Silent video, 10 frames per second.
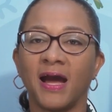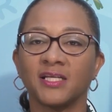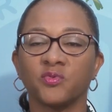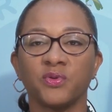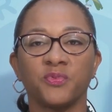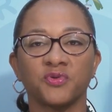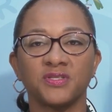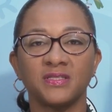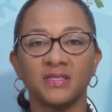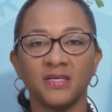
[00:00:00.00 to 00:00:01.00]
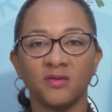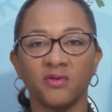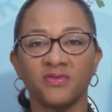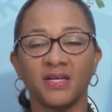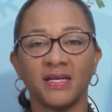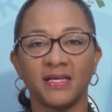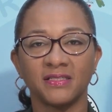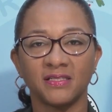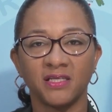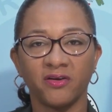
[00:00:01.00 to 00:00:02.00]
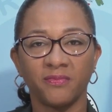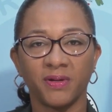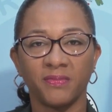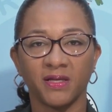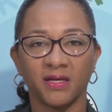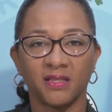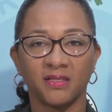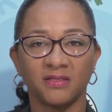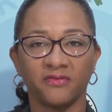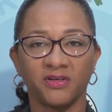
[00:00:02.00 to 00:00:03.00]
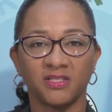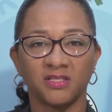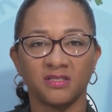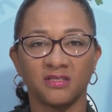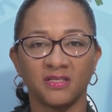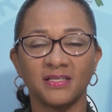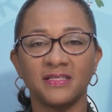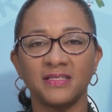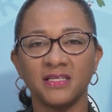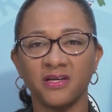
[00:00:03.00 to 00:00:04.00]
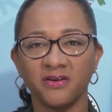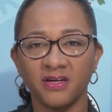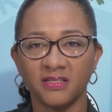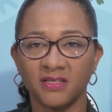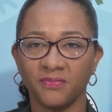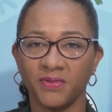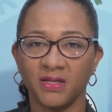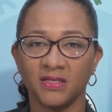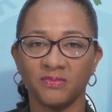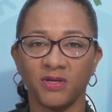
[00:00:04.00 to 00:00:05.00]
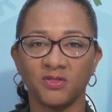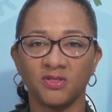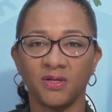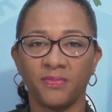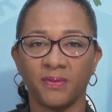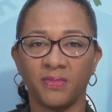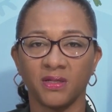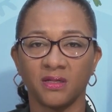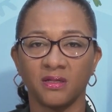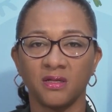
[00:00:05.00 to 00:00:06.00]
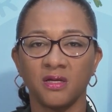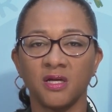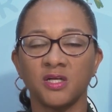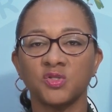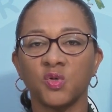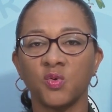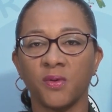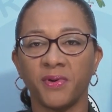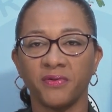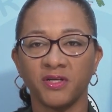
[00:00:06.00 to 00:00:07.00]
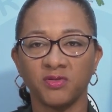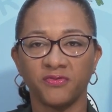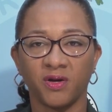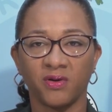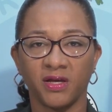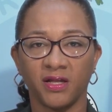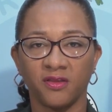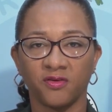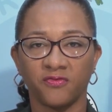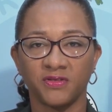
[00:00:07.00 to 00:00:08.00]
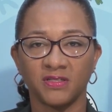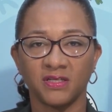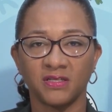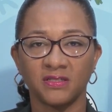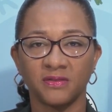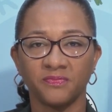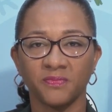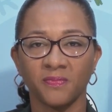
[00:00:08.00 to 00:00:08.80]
As we proceed with the necessary public health interventions, a serious appeal is made to the public to cooperate with our health officers